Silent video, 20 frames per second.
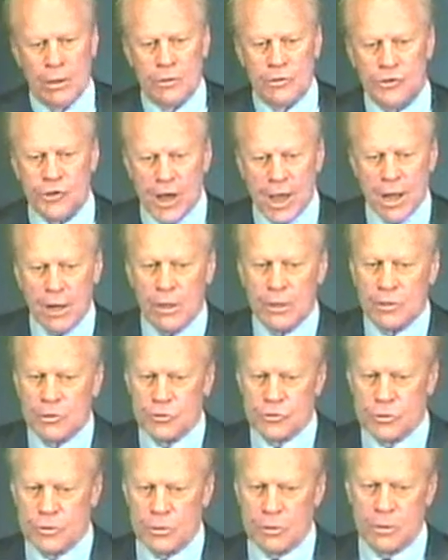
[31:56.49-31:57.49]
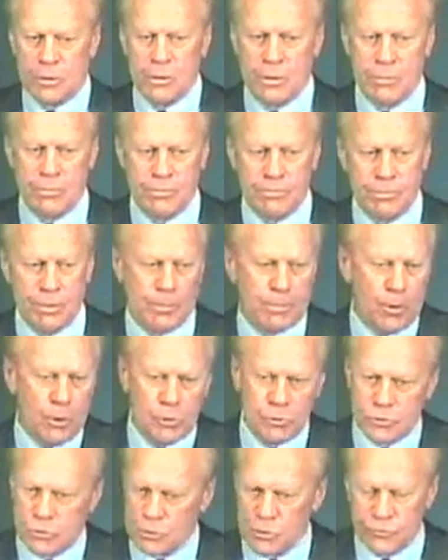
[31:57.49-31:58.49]
challenge the
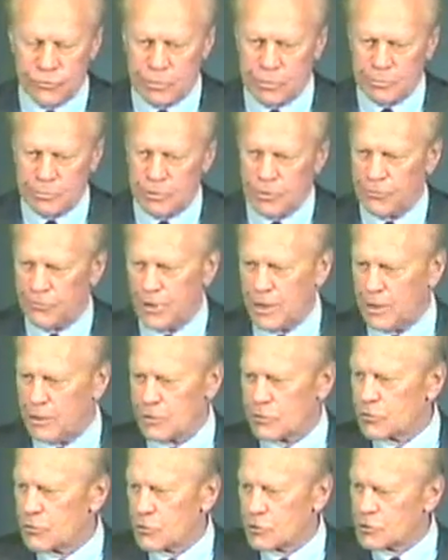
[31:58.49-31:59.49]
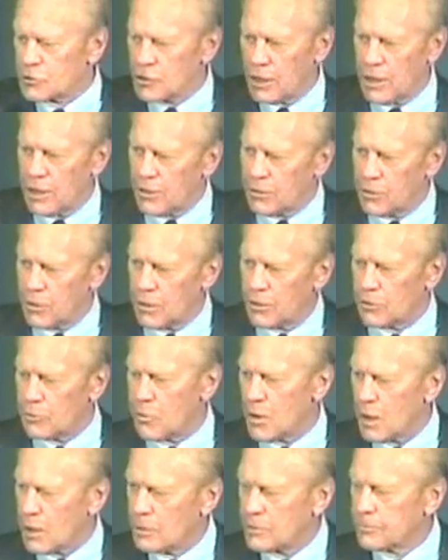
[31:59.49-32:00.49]
proposals from defense or state or
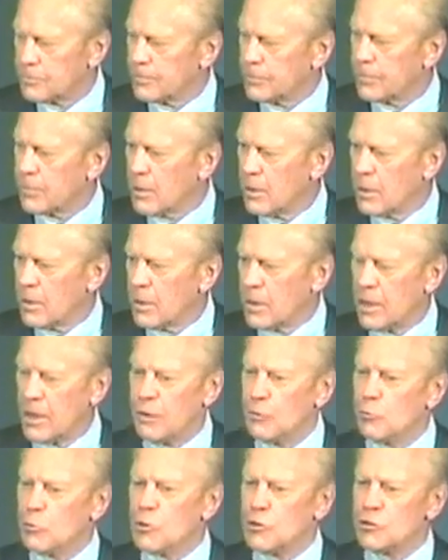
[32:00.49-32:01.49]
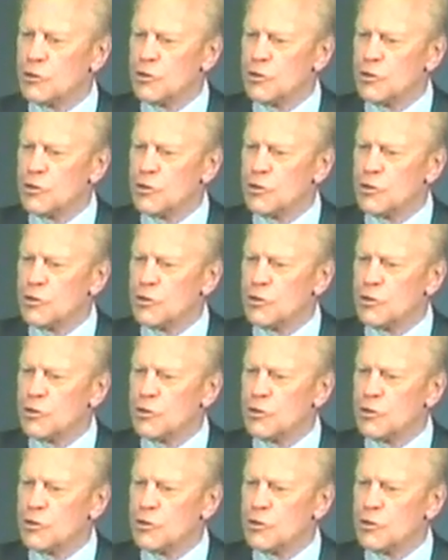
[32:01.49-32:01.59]
otherwise. It was